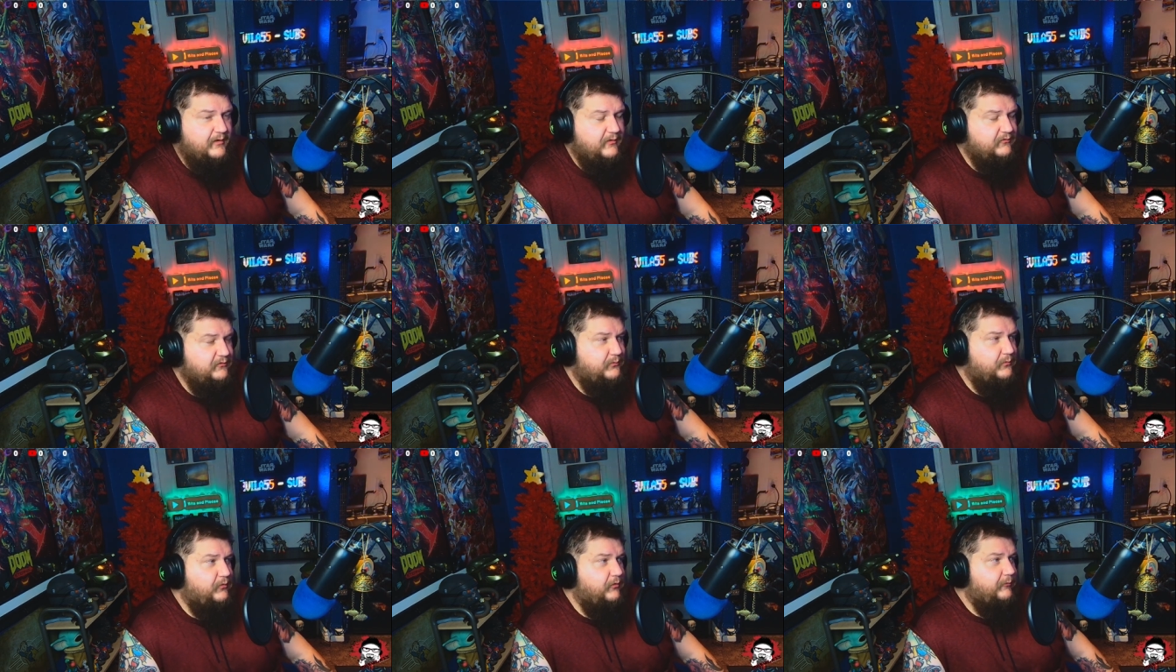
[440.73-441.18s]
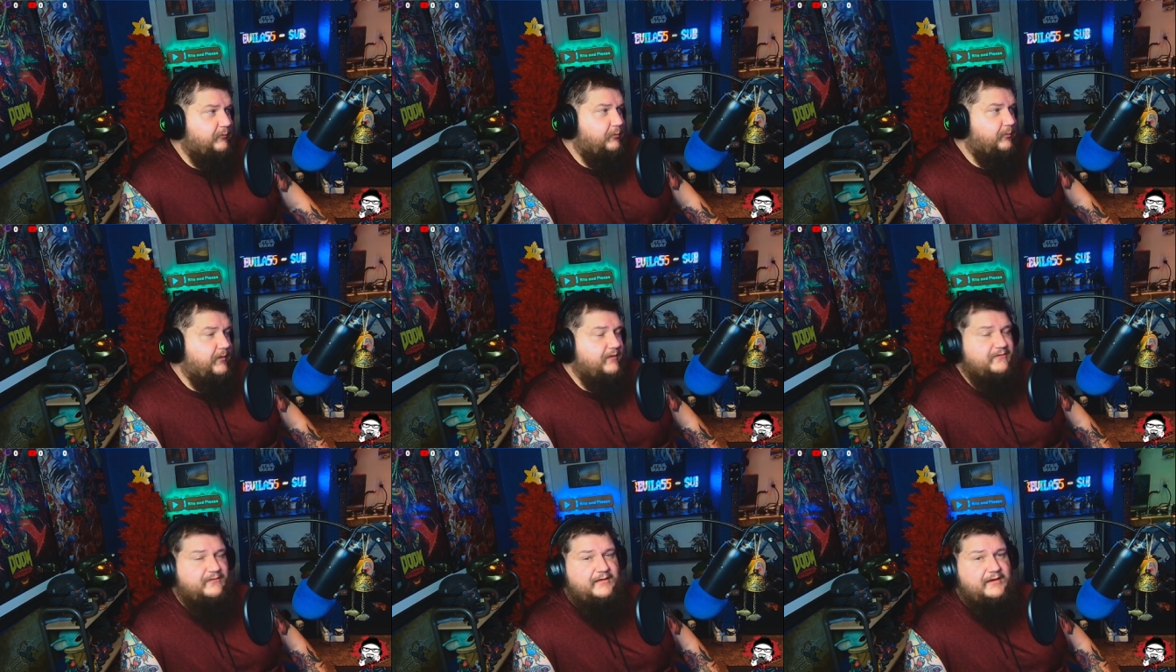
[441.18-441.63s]
I was more of a
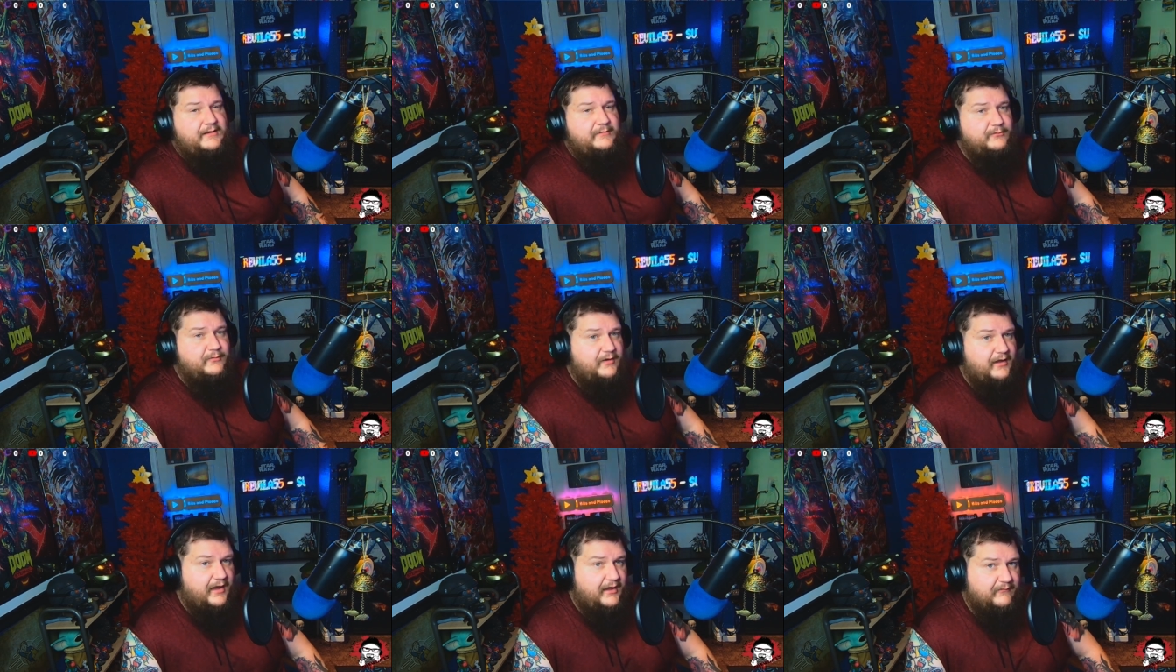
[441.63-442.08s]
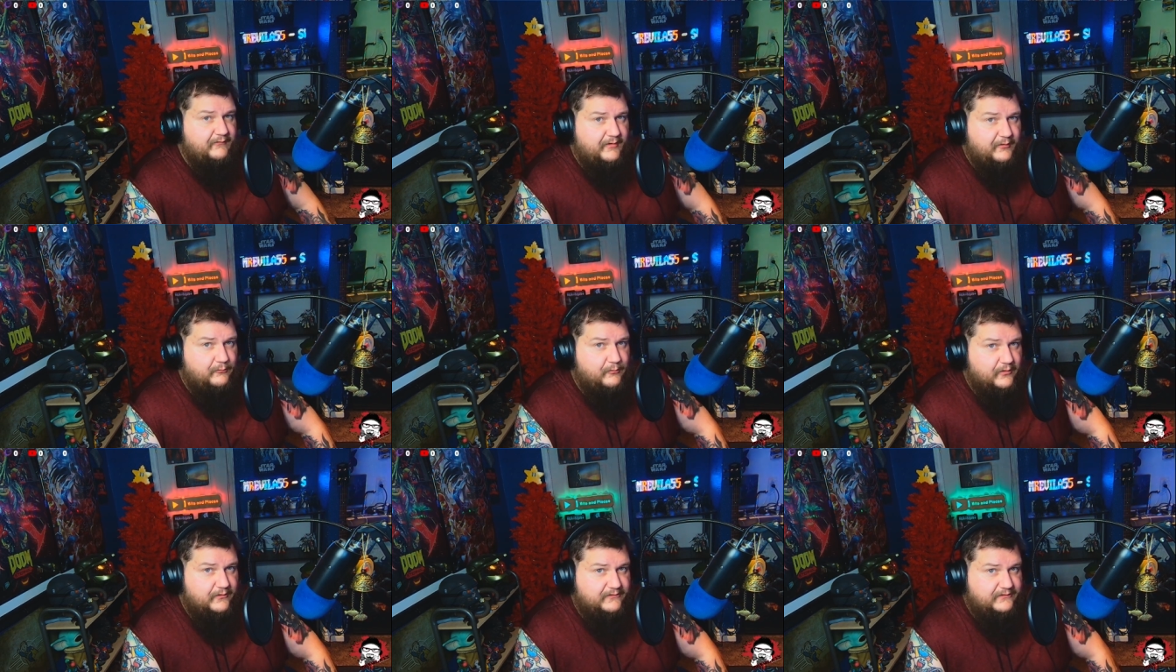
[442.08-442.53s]
Resident Evil guy than I
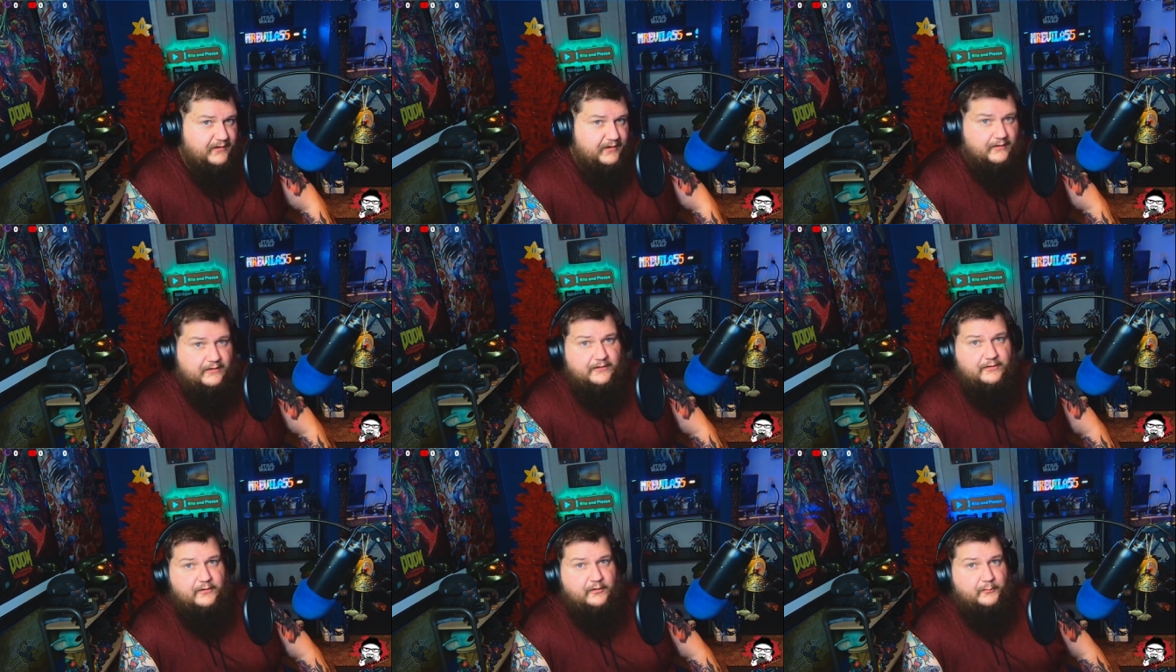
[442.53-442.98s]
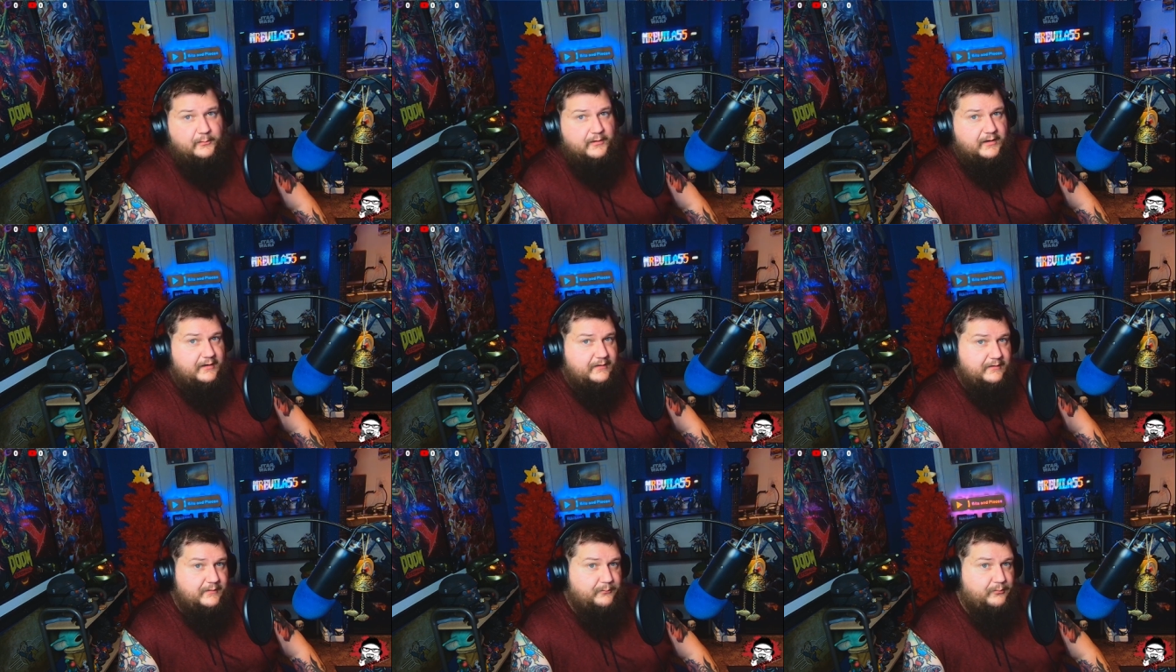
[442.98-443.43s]
was Silent Hill, but
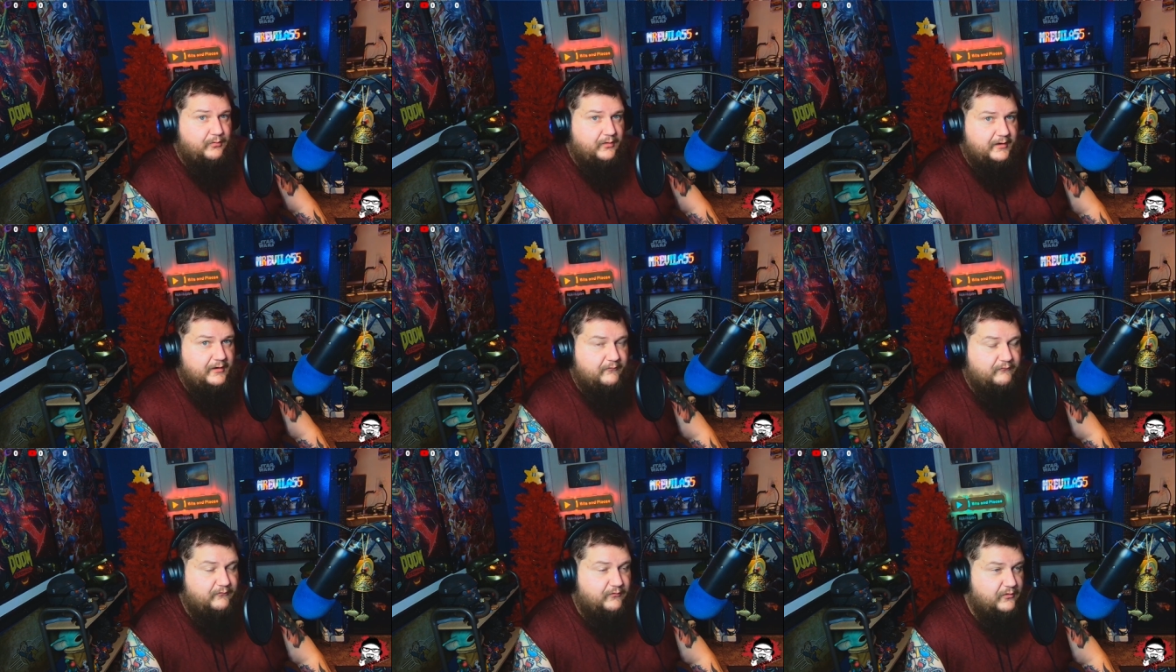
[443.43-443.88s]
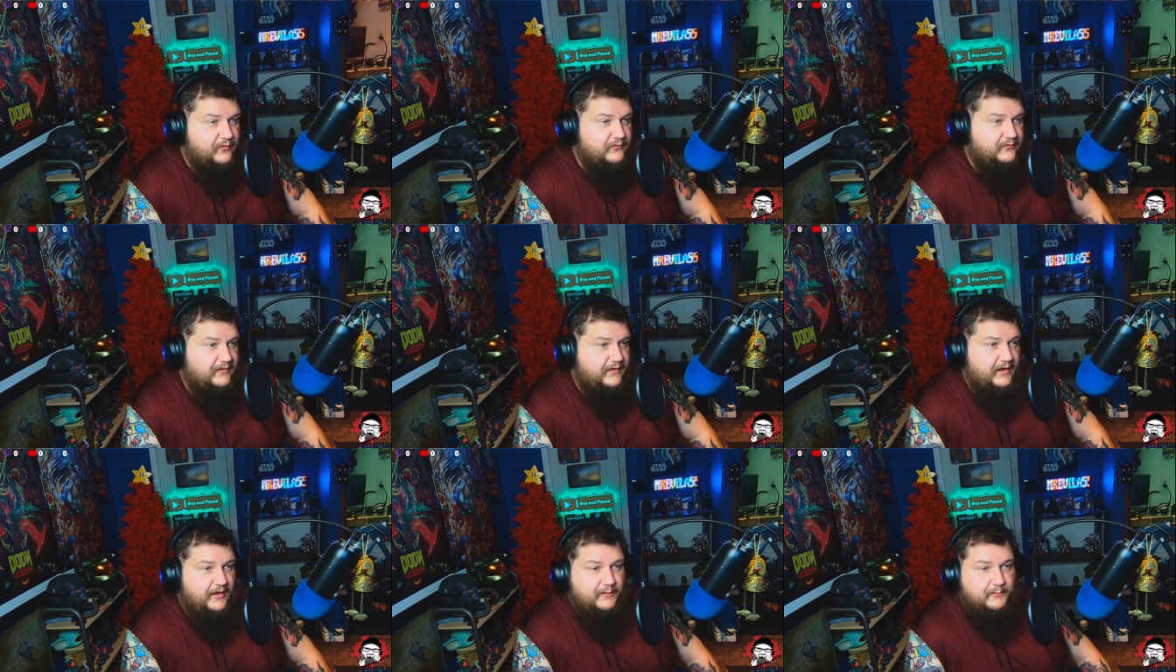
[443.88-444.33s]
I did play the
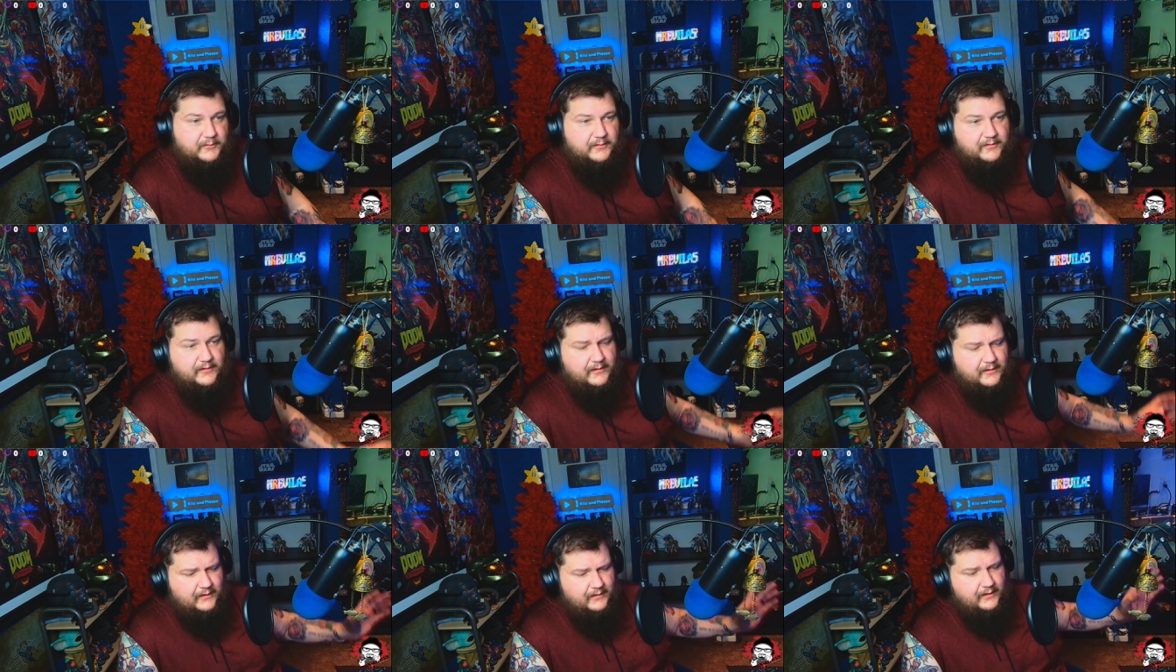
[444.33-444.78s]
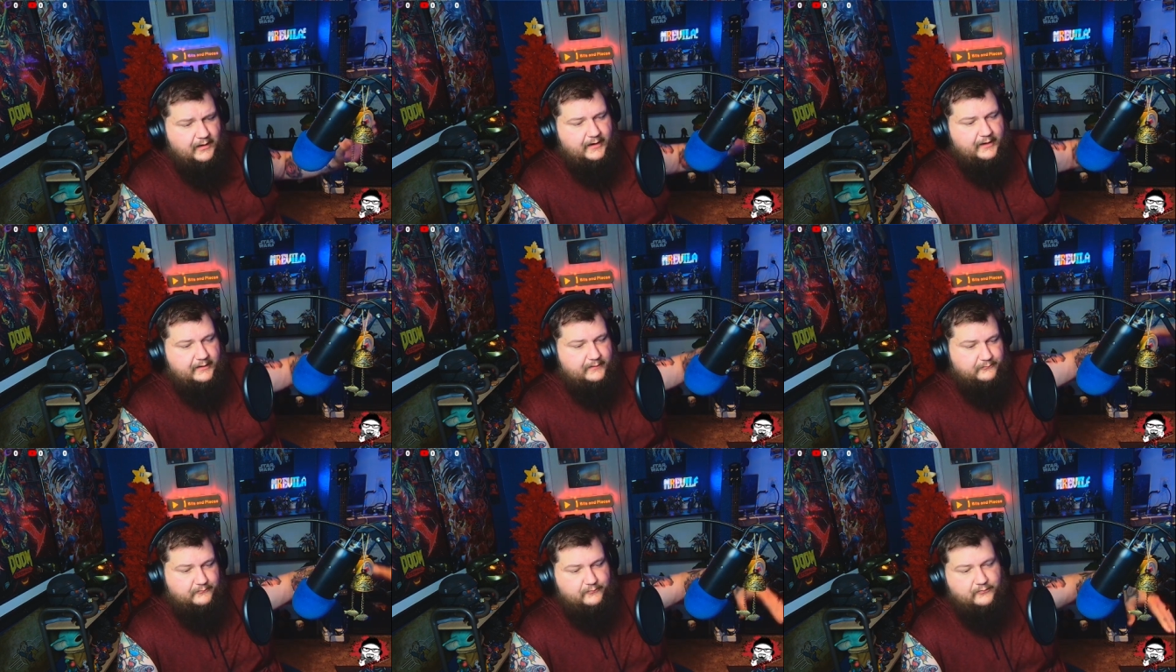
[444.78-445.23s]
first game, and
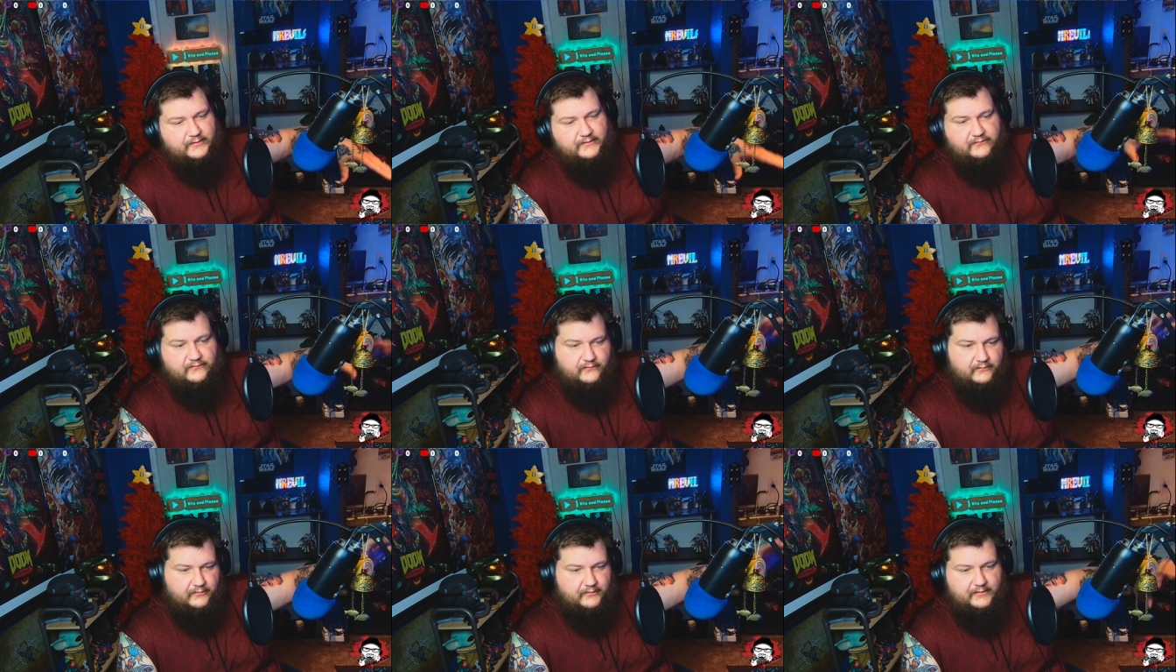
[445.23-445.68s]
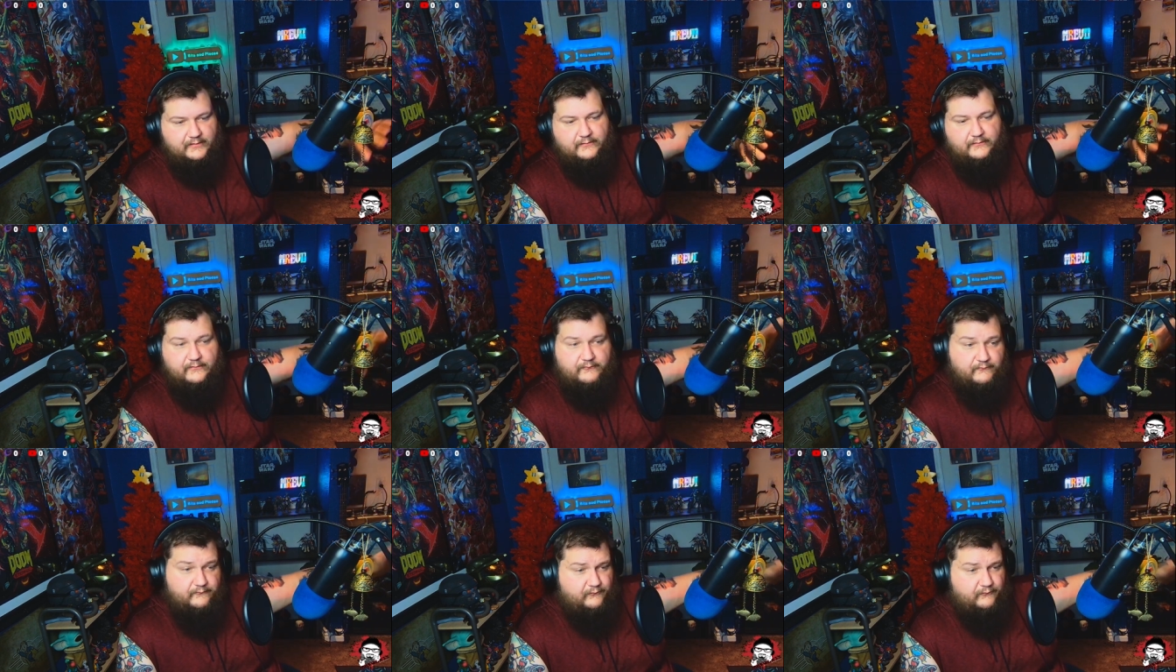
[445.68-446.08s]
I recently,